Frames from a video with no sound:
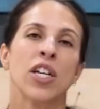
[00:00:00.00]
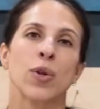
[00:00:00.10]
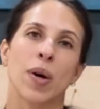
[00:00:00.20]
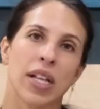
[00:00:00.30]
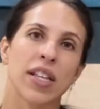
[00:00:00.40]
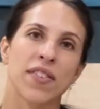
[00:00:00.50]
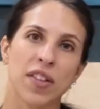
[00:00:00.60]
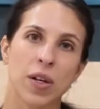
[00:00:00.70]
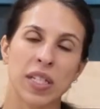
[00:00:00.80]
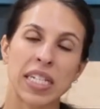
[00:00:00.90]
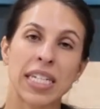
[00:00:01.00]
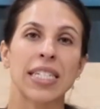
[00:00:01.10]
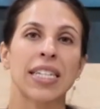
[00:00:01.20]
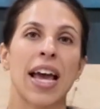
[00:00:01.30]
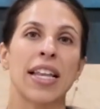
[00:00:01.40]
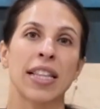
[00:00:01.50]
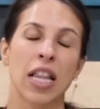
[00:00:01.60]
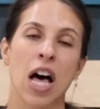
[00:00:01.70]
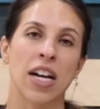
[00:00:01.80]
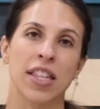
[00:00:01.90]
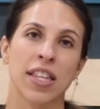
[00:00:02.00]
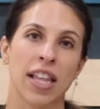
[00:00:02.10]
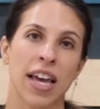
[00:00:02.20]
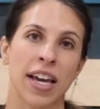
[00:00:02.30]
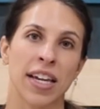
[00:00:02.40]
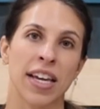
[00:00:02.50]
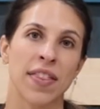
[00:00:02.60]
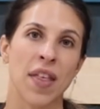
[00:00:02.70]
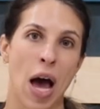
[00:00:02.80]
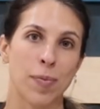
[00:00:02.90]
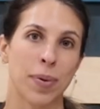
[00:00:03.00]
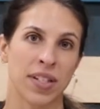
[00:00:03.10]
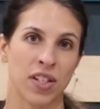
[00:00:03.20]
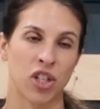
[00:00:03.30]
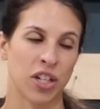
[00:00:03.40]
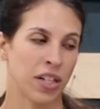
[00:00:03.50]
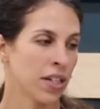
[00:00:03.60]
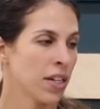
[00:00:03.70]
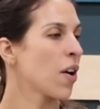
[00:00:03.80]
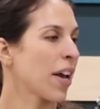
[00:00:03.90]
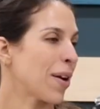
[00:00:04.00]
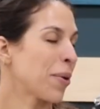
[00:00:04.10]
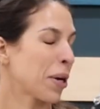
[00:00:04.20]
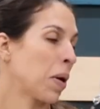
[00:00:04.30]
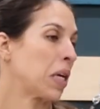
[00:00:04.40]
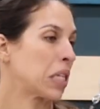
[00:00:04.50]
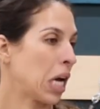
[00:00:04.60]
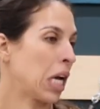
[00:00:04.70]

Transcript: You wanna lift those knees and lock the leg in that position. Okay, where was